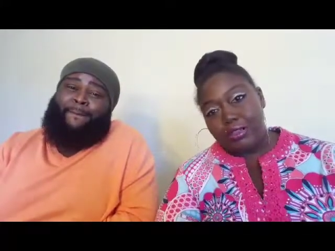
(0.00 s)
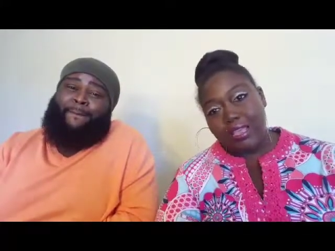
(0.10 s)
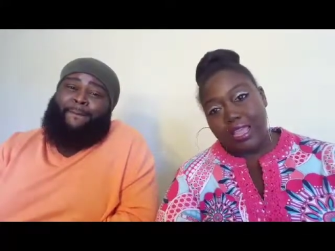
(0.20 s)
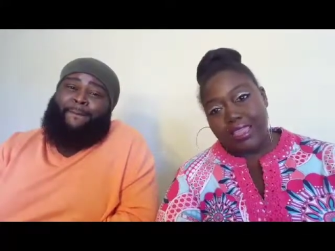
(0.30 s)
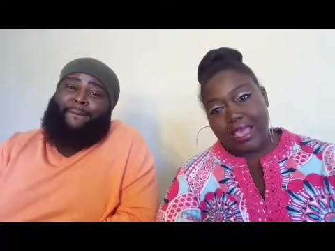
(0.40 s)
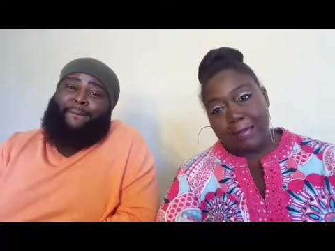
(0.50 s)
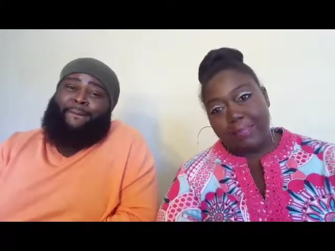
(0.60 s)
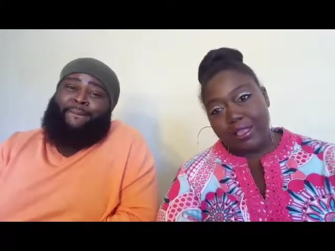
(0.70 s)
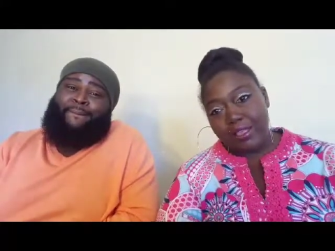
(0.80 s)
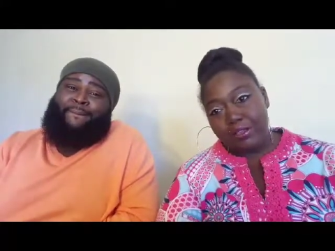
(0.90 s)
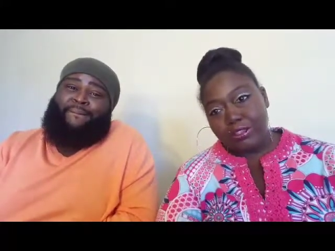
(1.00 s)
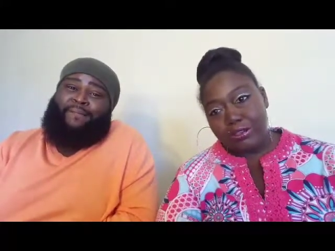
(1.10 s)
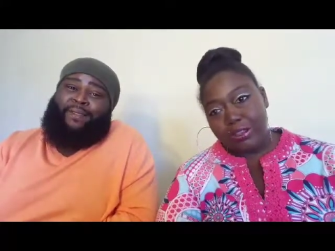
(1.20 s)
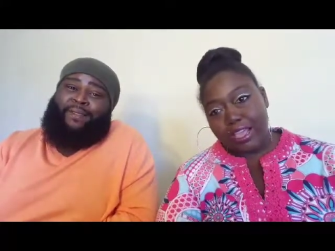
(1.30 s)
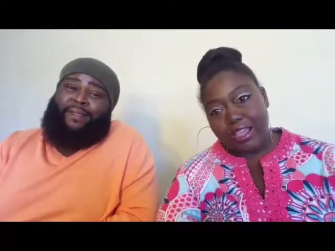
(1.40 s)
Speaker 1: hit that bell
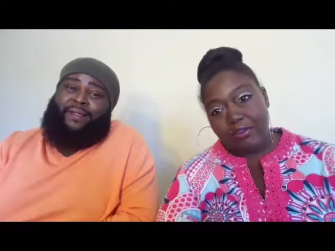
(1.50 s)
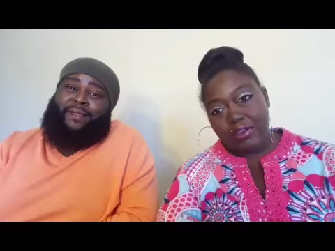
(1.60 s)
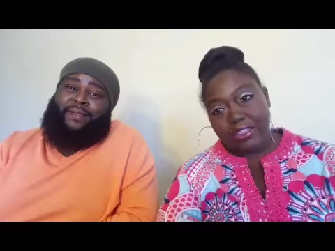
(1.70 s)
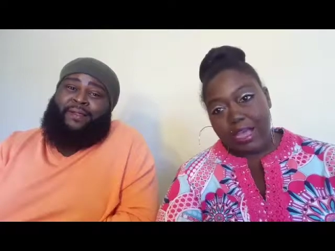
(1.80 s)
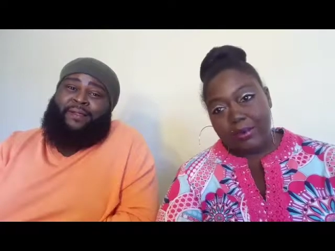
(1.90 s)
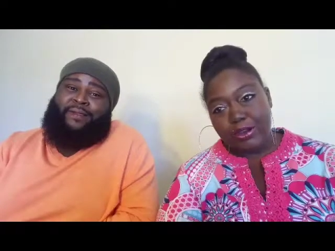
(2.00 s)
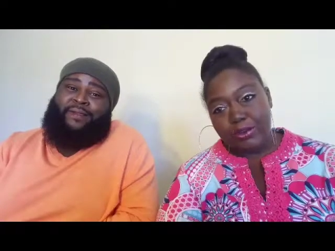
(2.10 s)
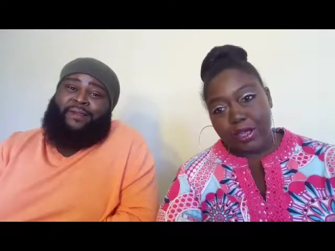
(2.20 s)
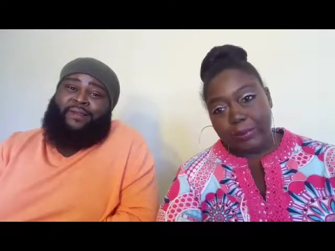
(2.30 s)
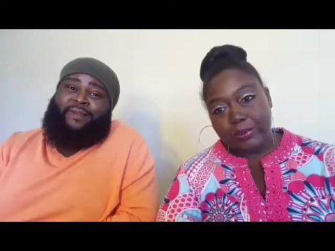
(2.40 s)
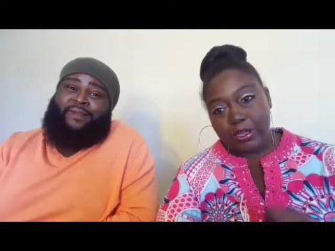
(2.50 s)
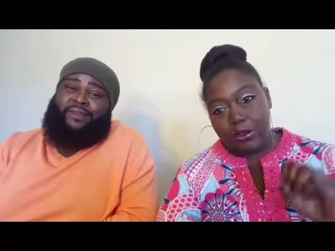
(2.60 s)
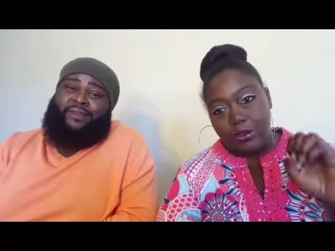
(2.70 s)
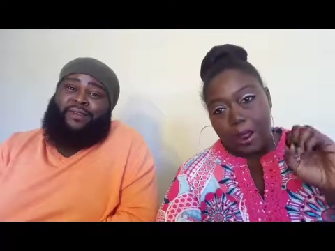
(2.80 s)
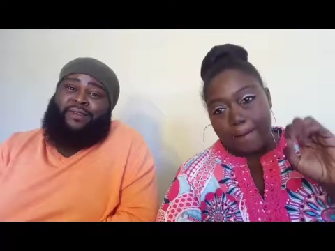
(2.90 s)
so that every time a new
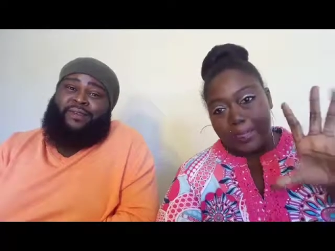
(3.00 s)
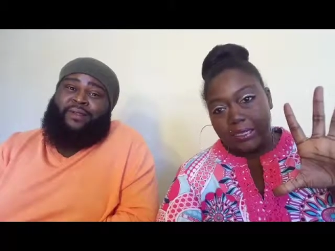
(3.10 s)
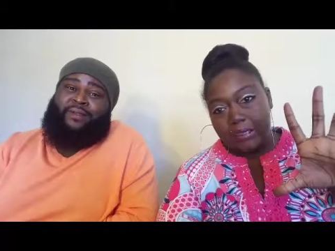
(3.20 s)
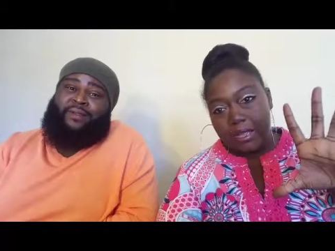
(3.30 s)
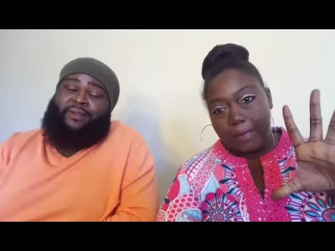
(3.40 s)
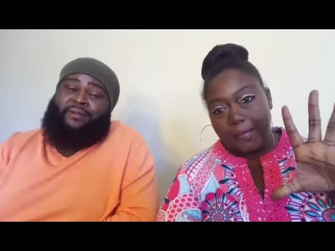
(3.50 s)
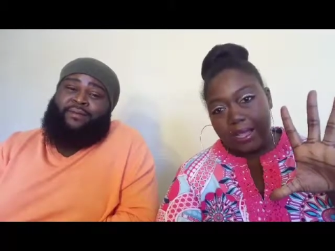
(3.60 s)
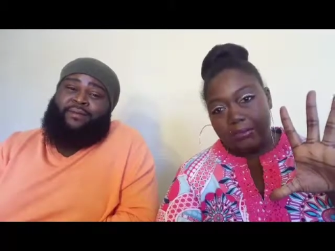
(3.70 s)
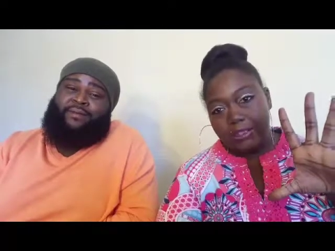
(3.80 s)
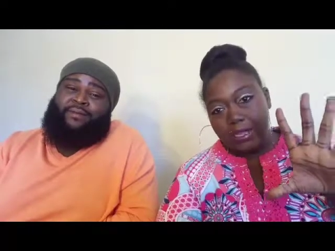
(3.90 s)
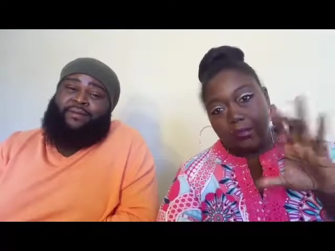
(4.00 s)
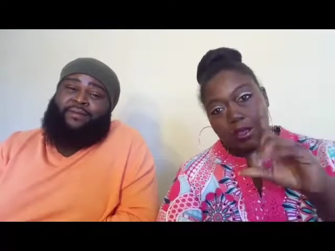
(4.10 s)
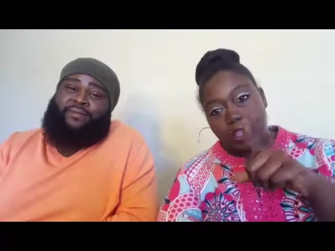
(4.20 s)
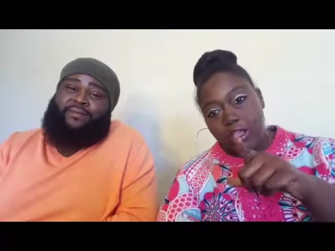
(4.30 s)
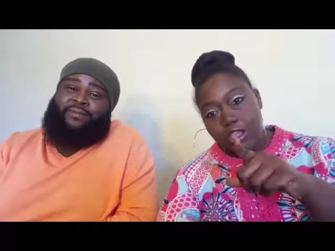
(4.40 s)
episode pops up,
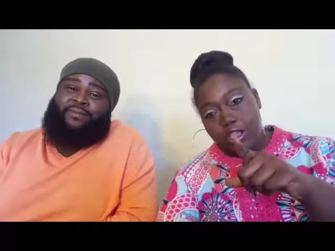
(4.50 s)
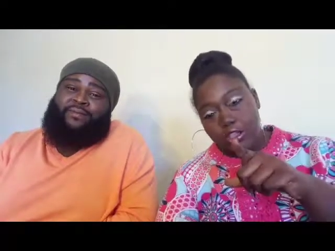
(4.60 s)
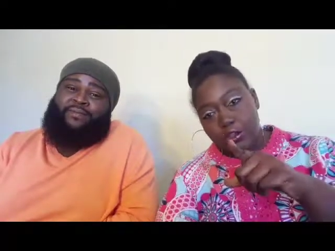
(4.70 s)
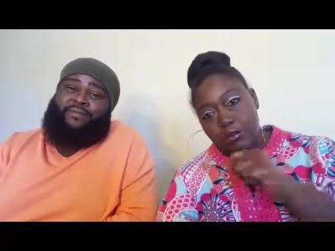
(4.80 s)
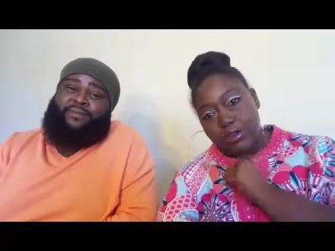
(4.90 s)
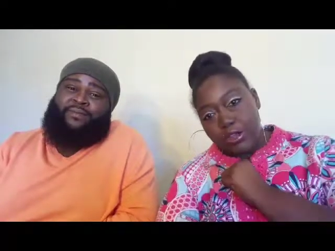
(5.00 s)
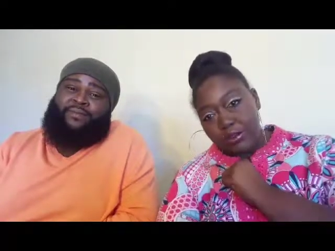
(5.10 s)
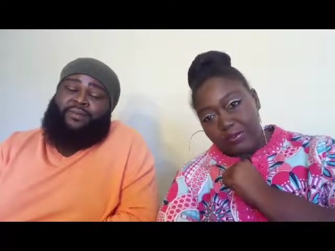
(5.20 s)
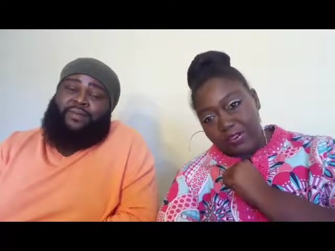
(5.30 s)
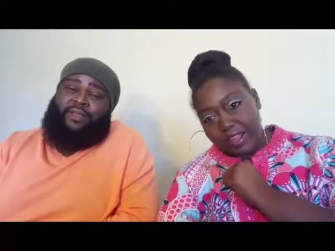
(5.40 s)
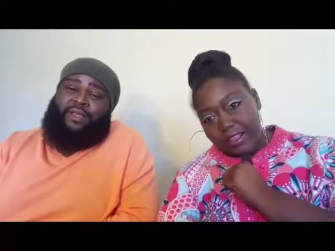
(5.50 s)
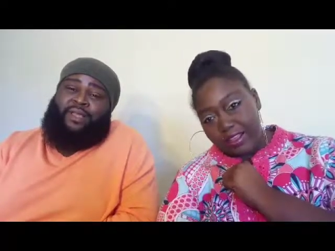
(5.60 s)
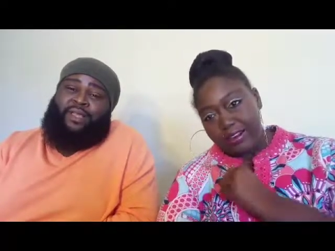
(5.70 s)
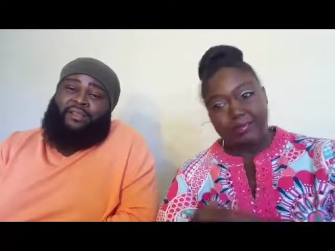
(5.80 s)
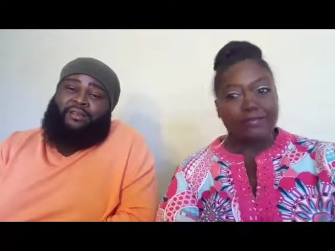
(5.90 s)
Speaker 2: you'll be notified.
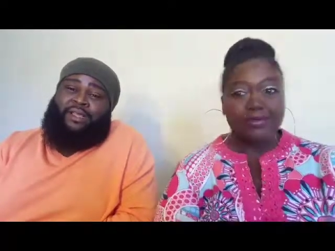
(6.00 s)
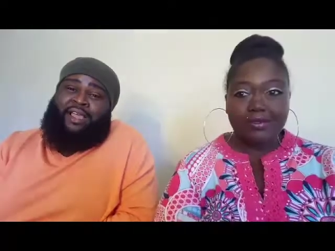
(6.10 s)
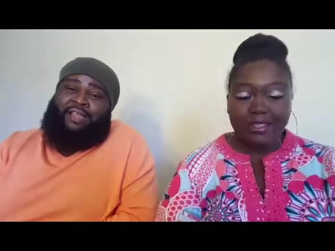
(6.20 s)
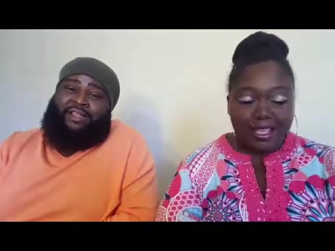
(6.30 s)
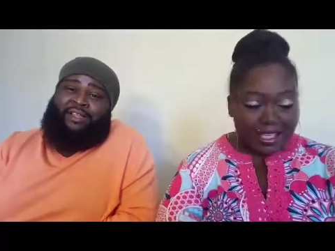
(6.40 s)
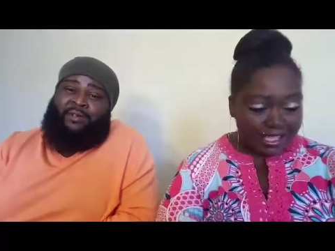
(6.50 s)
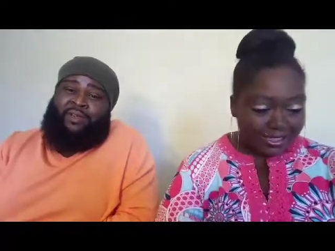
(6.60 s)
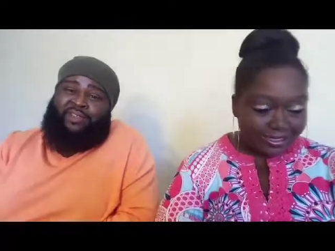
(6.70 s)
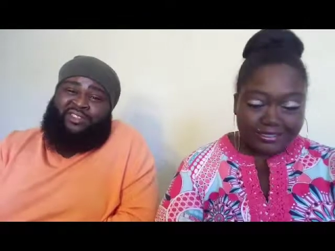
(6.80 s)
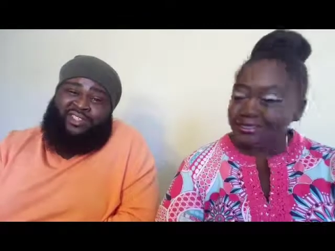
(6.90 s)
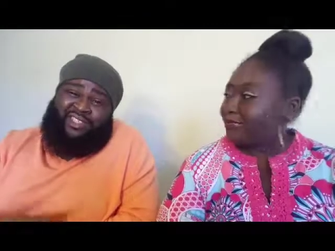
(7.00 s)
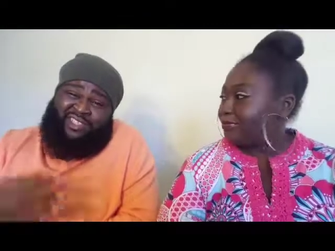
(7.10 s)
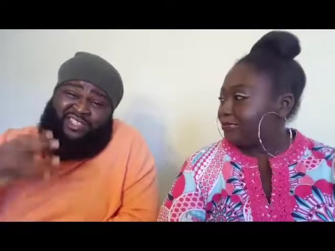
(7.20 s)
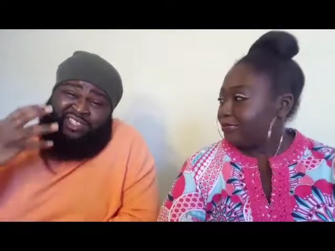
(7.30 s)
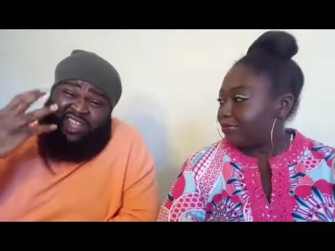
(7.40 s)
Exactly. That way you can
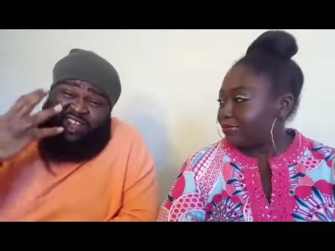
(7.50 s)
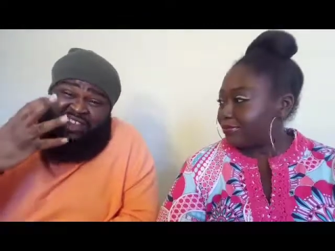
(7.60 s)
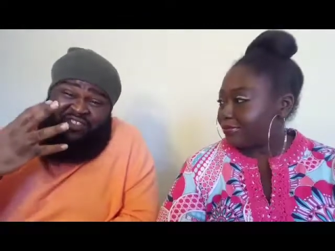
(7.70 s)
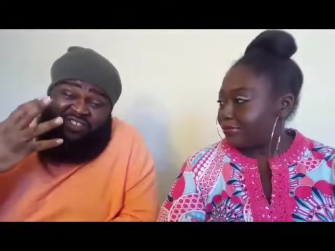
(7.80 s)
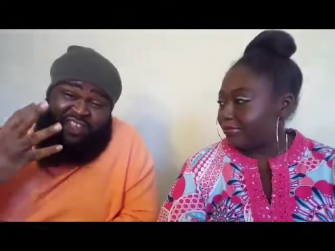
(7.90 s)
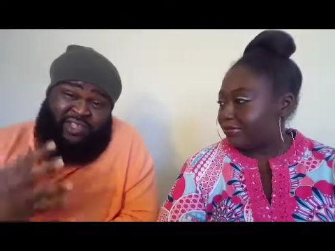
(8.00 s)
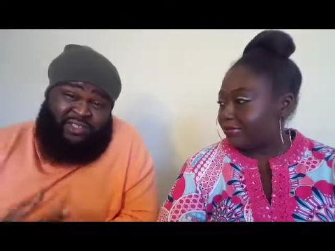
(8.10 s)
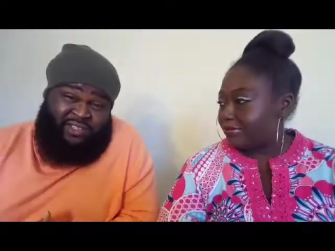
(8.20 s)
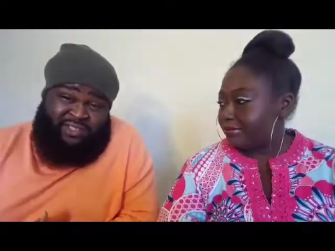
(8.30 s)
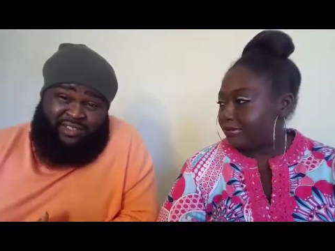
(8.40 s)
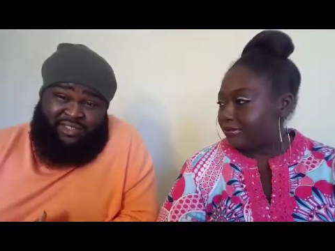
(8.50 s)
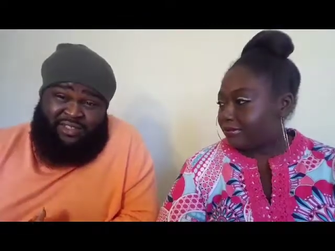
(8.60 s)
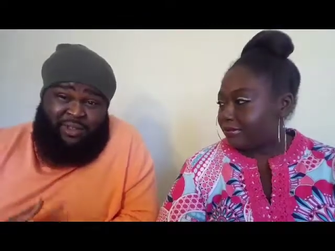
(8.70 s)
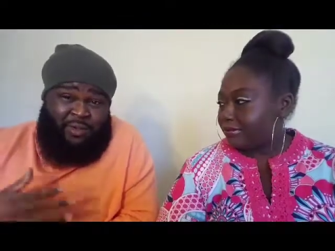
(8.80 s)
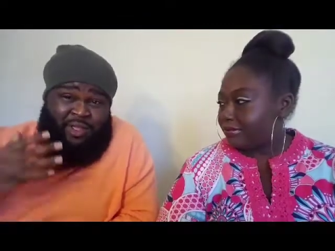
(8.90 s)
see chocolate faces. You
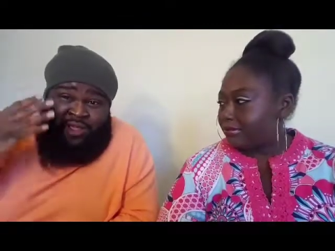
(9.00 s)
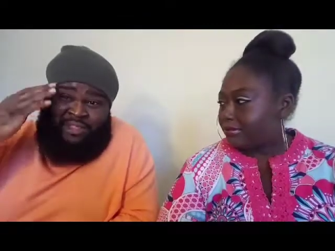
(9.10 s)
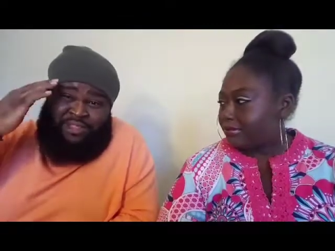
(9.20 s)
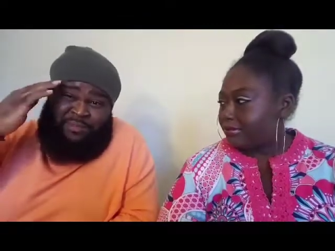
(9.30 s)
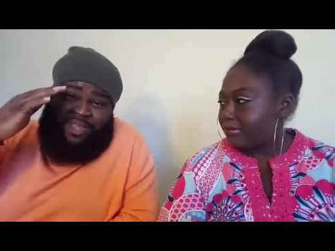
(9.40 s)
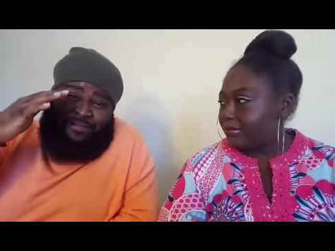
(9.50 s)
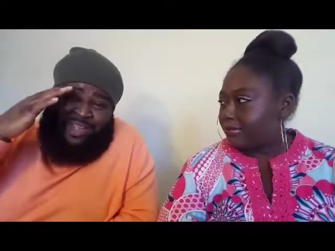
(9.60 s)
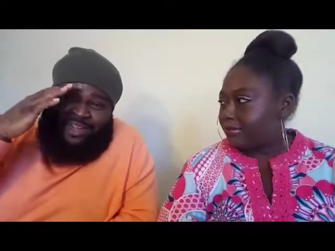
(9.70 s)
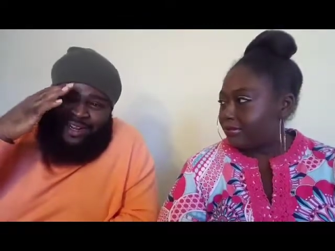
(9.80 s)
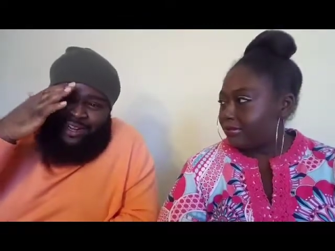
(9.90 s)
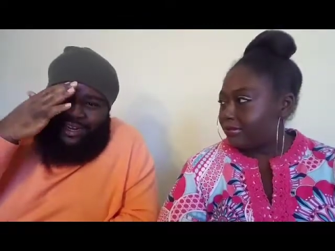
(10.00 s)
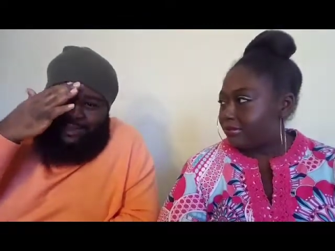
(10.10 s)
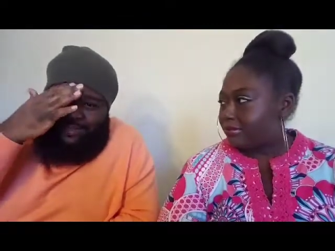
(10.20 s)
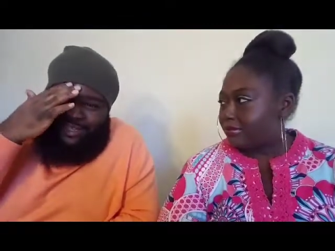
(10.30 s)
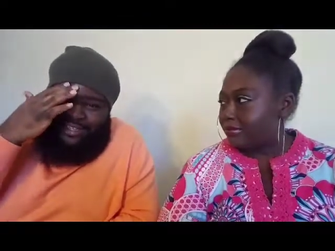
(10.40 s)
know, sometimes y'all get a
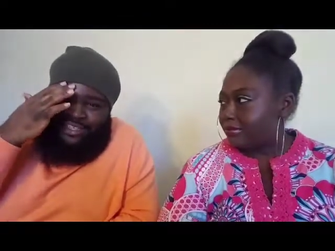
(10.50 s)
glimpse of this